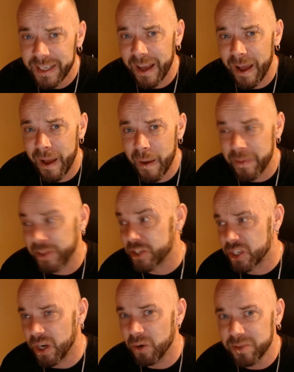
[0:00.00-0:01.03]
and the
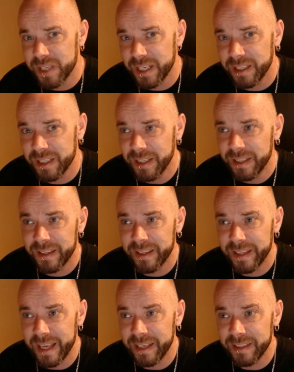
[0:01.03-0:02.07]
sculpting,
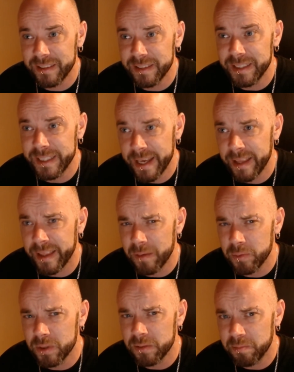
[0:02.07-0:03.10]
then yeah,
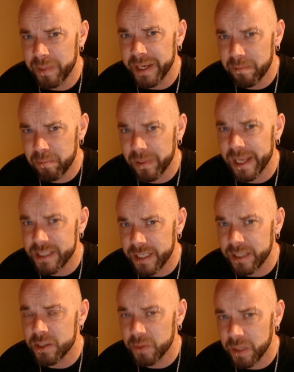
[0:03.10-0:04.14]
that would be a
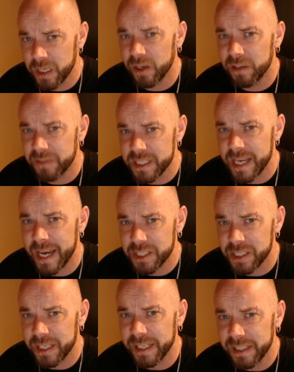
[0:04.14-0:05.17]
blessing to a lot of us,
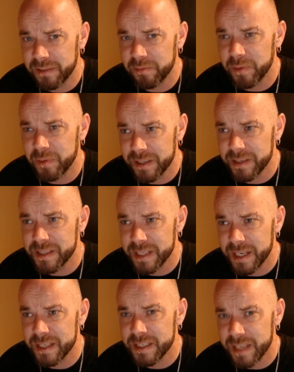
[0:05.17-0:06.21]
actually. If we could
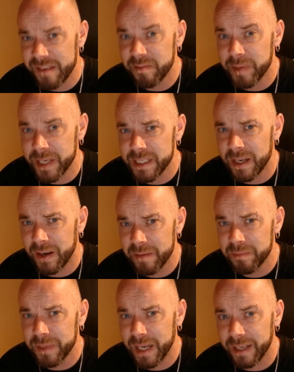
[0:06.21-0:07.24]
save a bit of
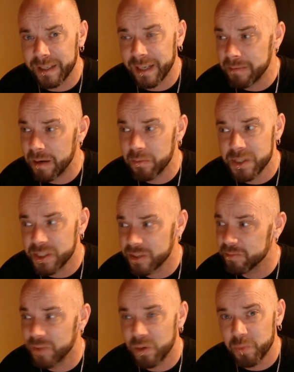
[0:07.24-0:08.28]
time and come up with
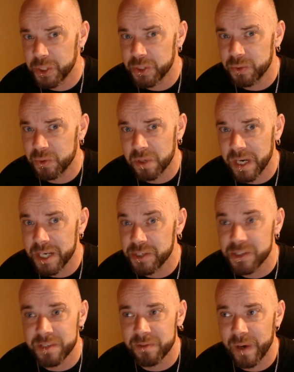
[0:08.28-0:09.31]
some original
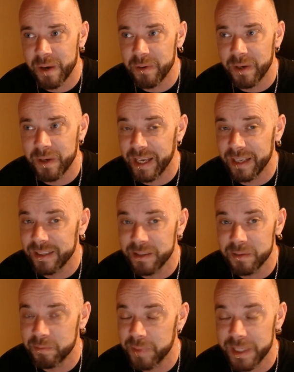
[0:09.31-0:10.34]
creations of our own like that,
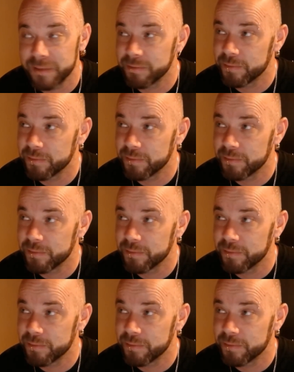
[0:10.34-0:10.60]
it would be